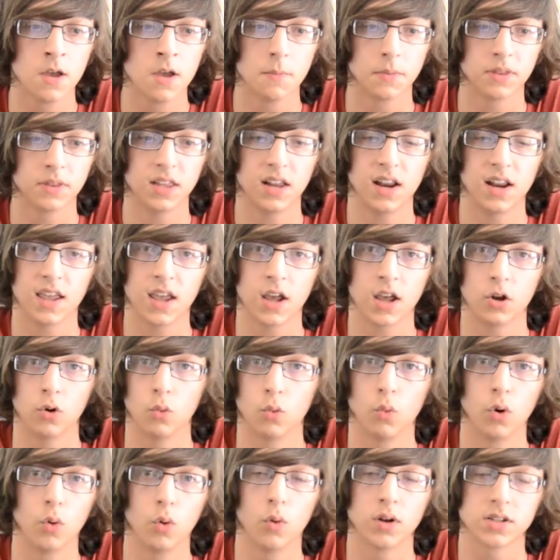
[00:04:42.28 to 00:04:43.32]
But then again,
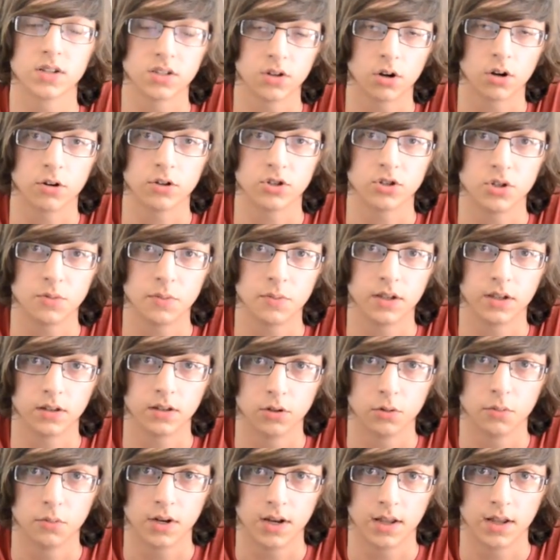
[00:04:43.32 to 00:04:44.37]
what wasn't R G B
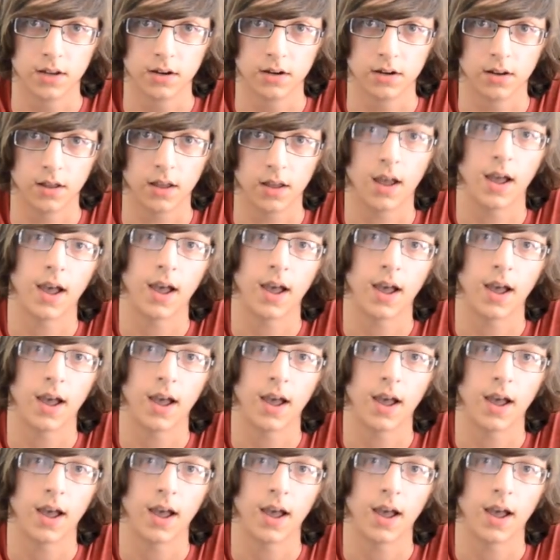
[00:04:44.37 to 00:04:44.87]
illuminated